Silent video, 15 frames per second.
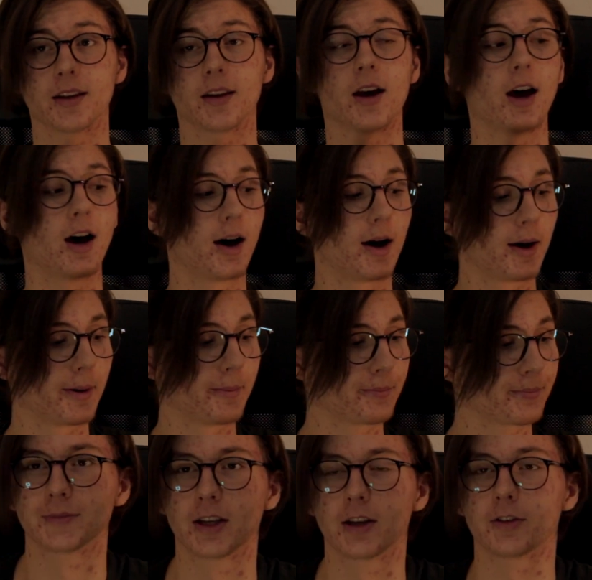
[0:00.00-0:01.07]
So
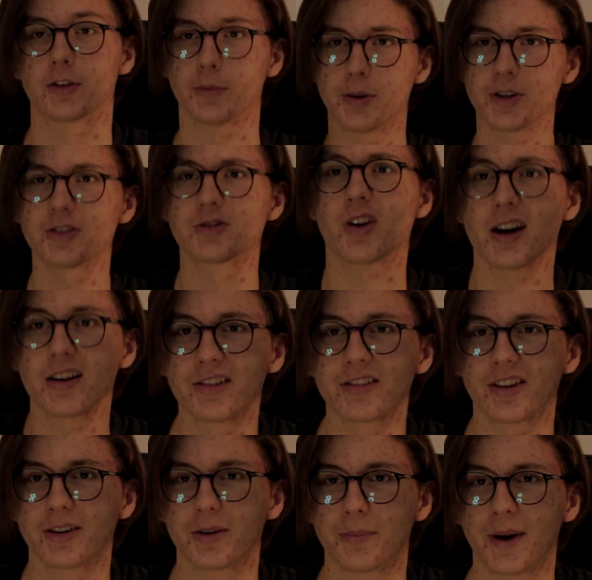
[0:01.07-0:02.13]
you put the trackers
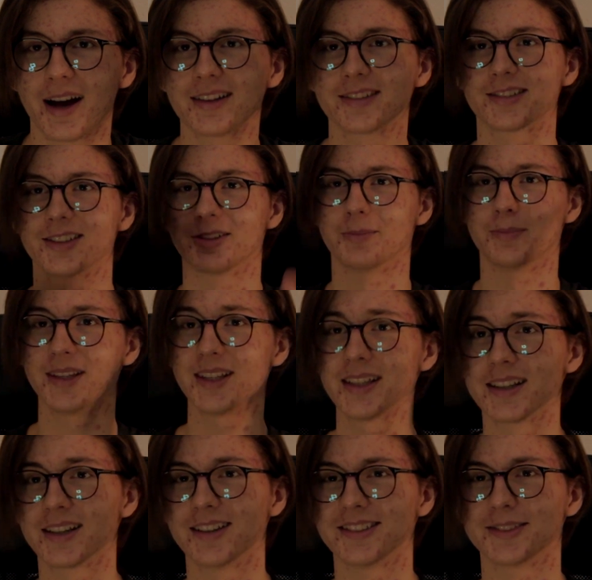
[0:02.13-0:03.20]
on your back, so the
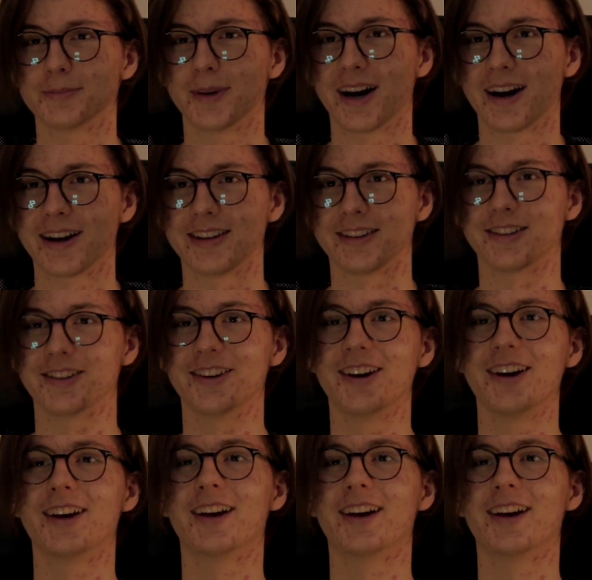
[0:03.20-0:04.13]
beacon goes behind you,